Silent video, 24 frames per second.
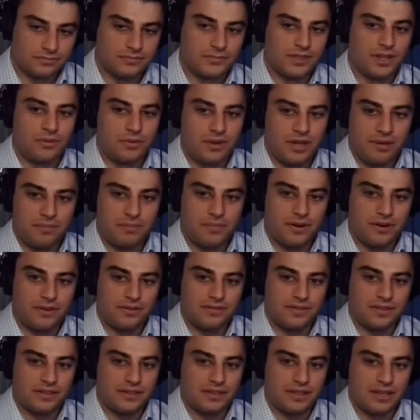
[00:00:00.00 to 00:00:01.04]
Okay,
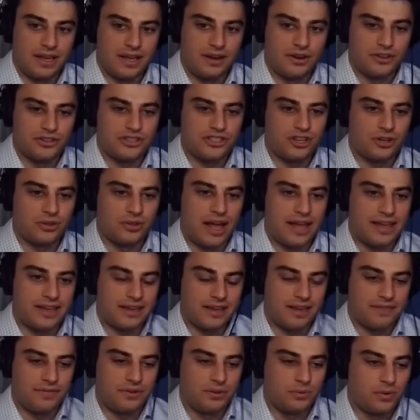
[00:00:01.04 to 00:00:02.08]
perfect. And also, like,
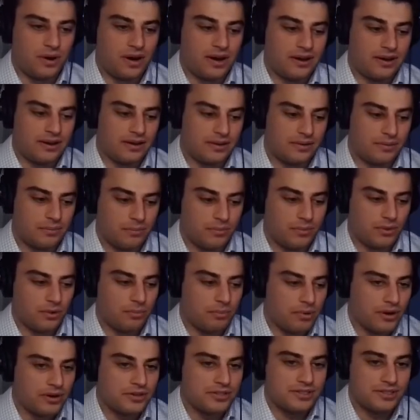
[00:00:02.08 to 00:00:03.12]
if you want more
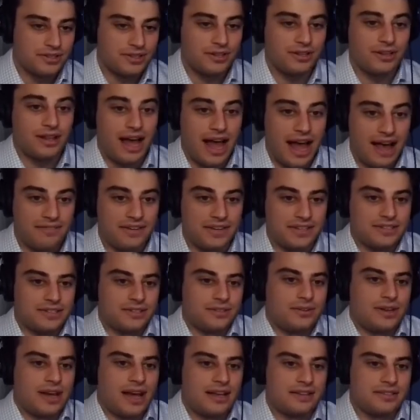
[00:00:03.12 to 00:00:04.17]
personal, obviously
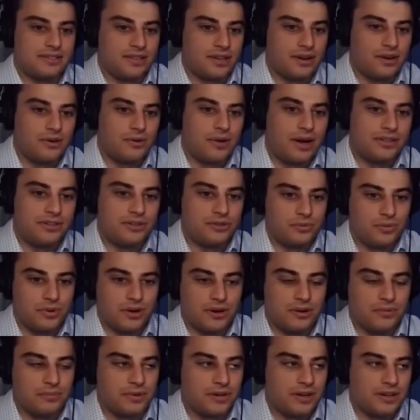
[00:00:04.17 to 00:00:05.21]
you guys know I do
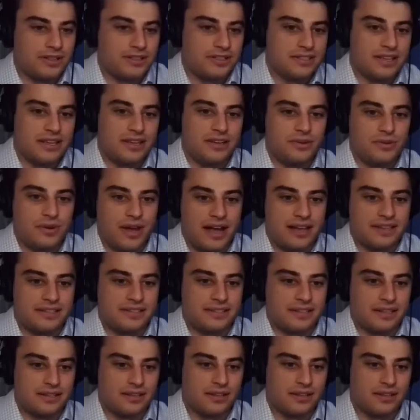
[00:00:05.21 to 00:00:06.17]
one-on-ones, and you guys,